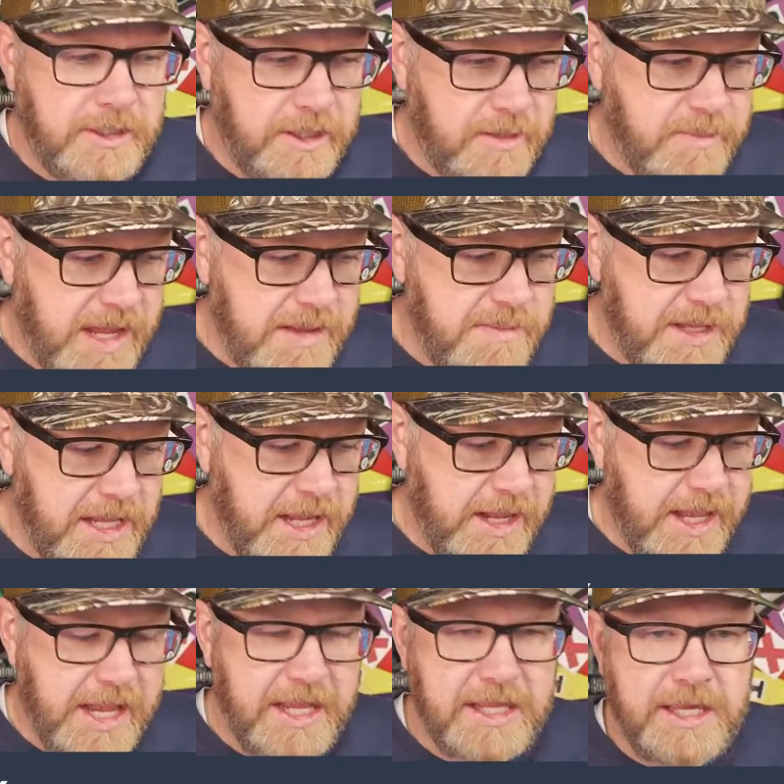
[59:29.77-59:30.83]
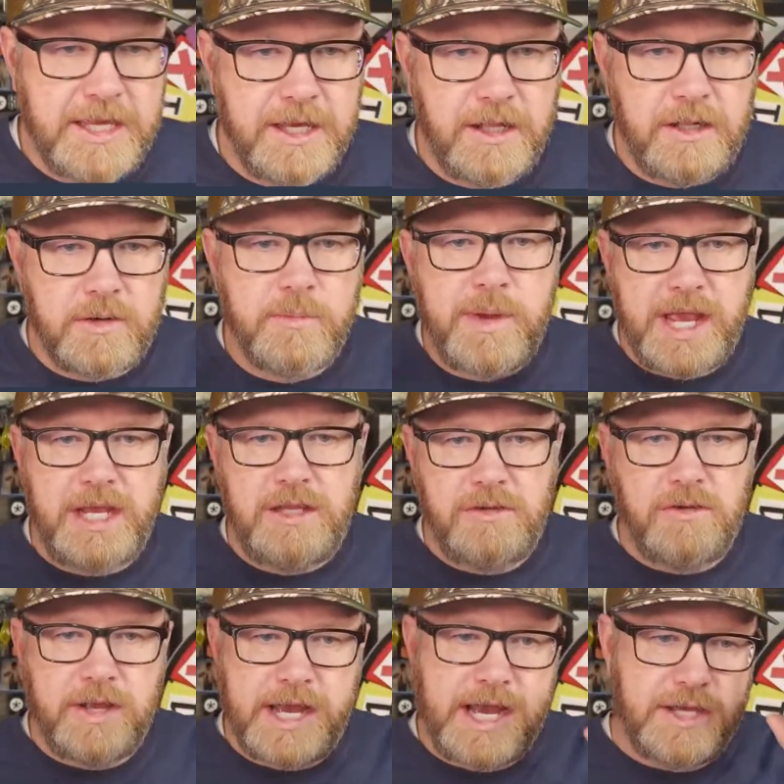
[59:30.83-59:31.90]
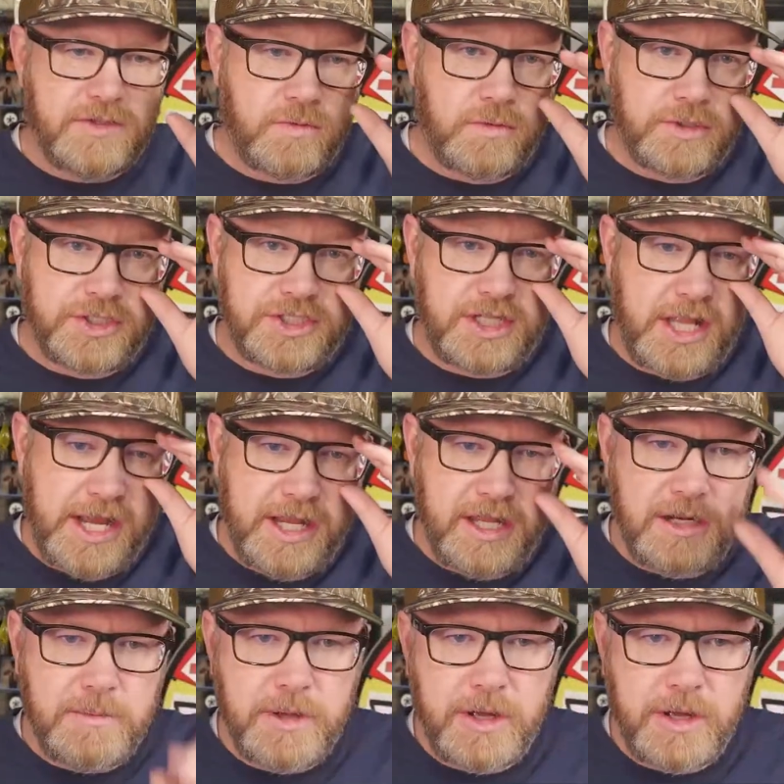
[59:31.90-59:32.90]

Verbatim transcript: There may be a killer bait you guys were slaying them